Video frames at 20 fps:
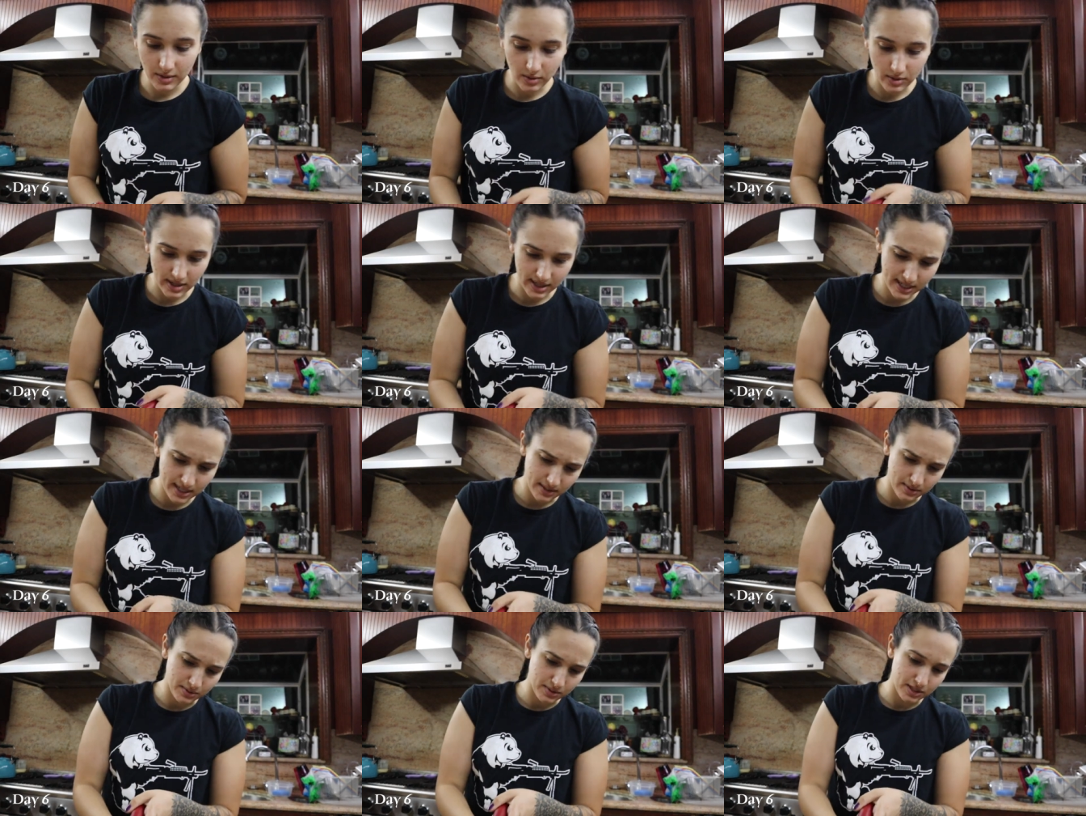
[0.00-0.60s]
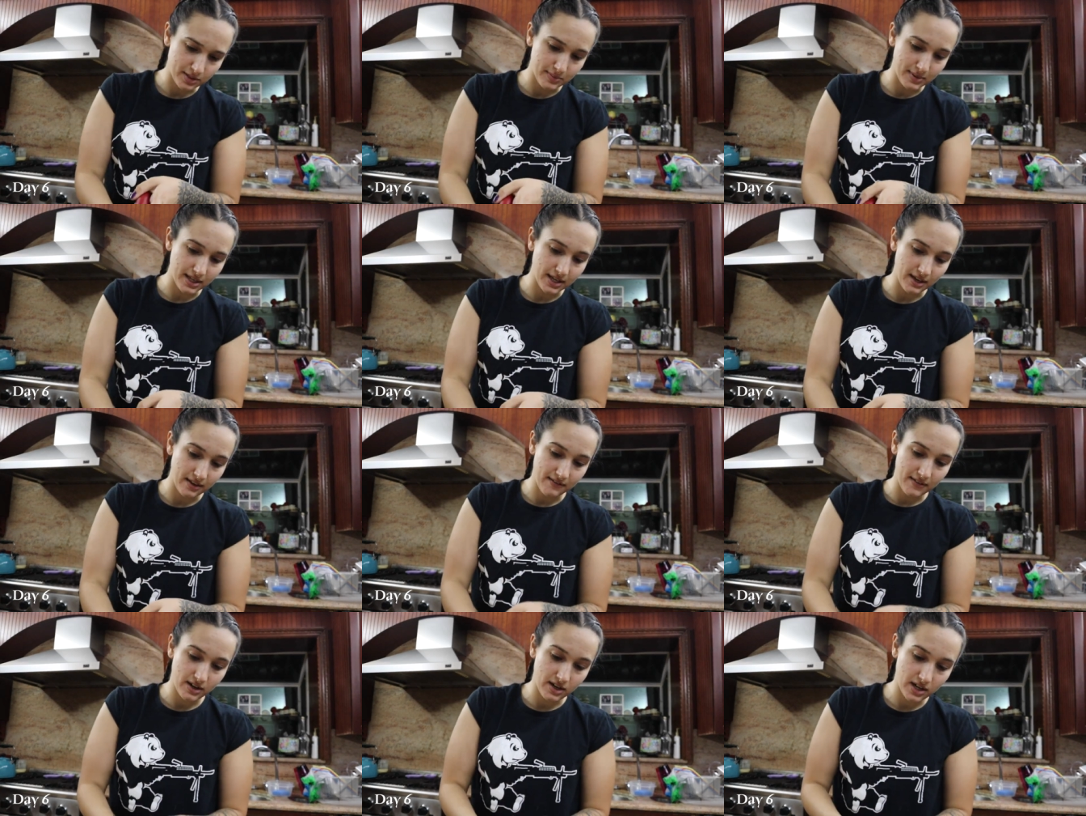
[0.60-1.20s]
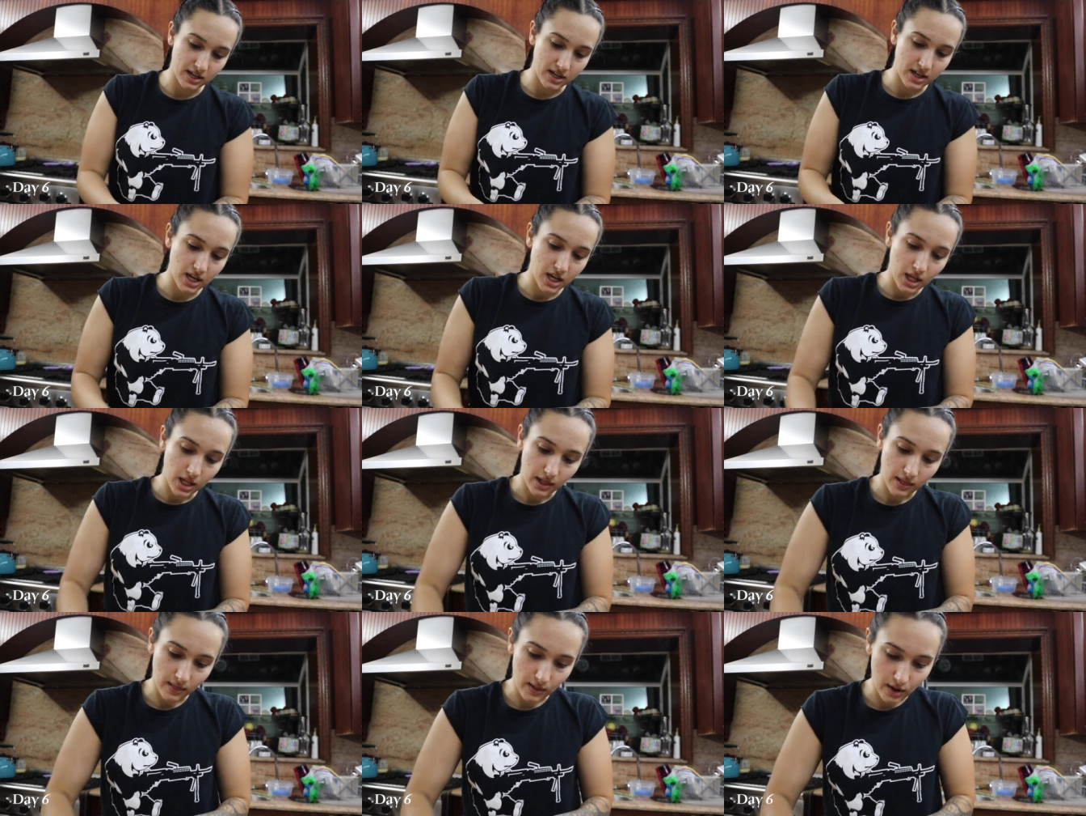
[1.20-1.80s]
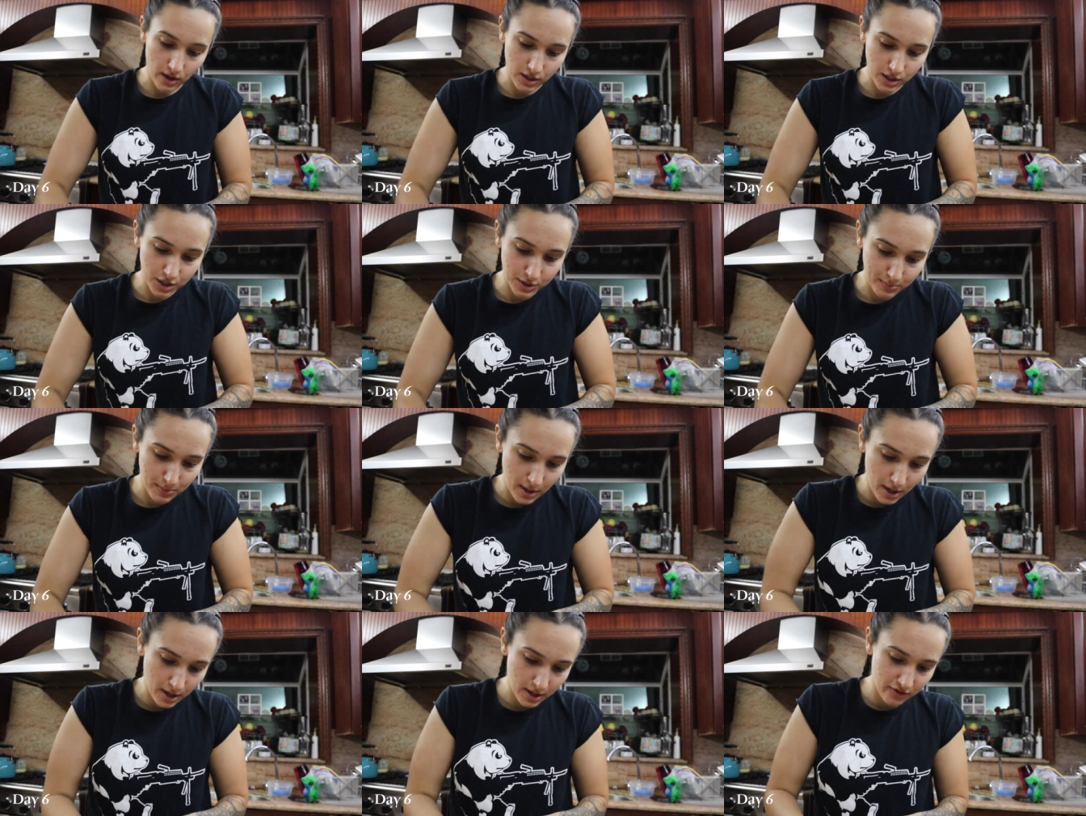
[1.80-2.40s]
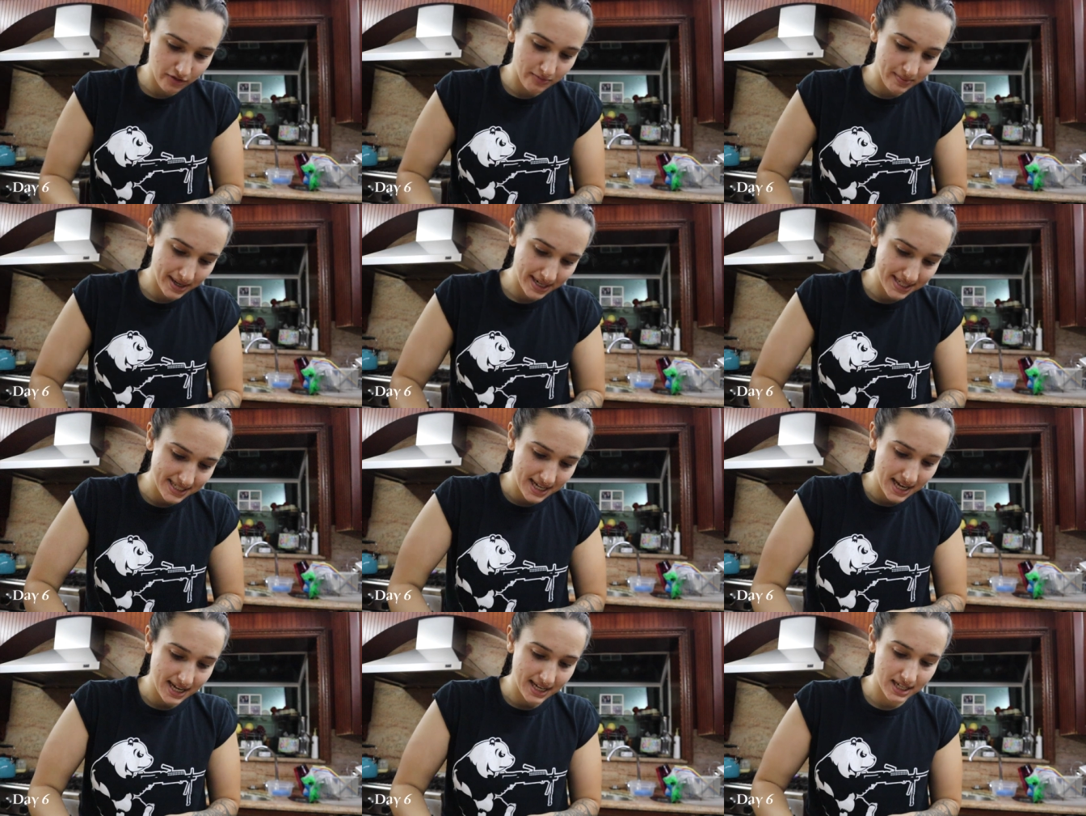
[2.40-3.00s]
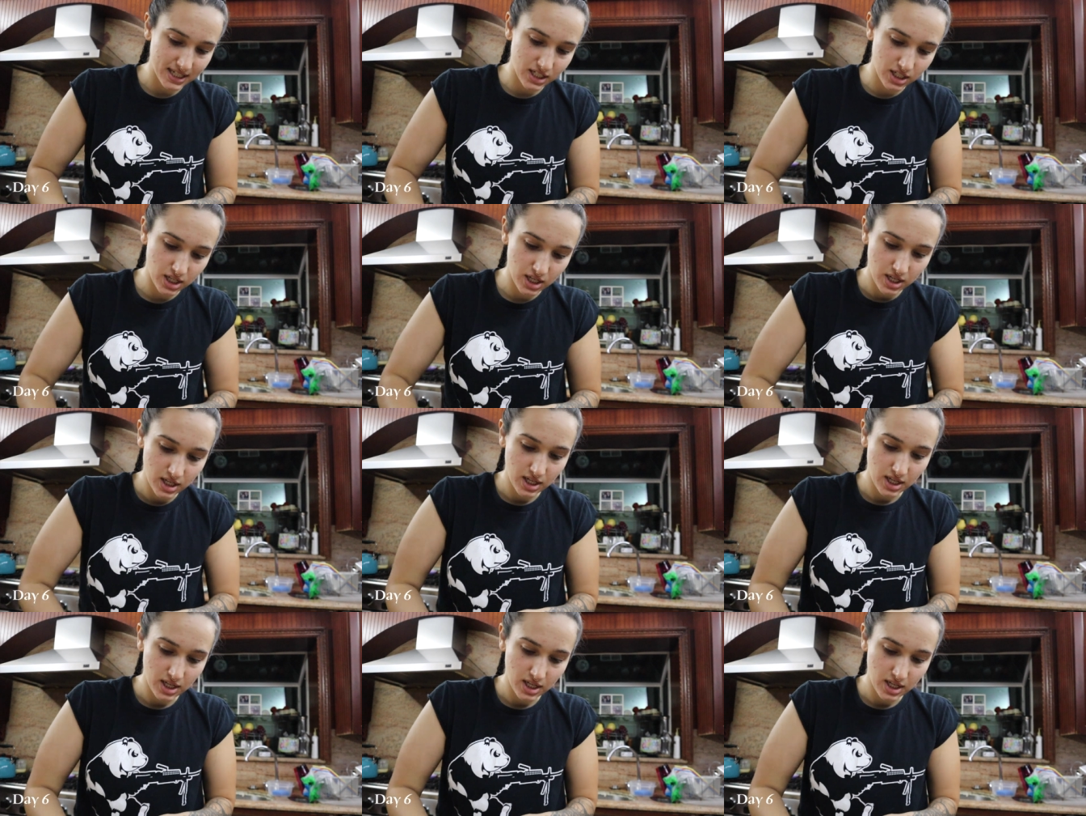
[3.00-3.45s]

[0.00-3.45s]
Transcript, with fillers: or it used to be, a very large part of my diet.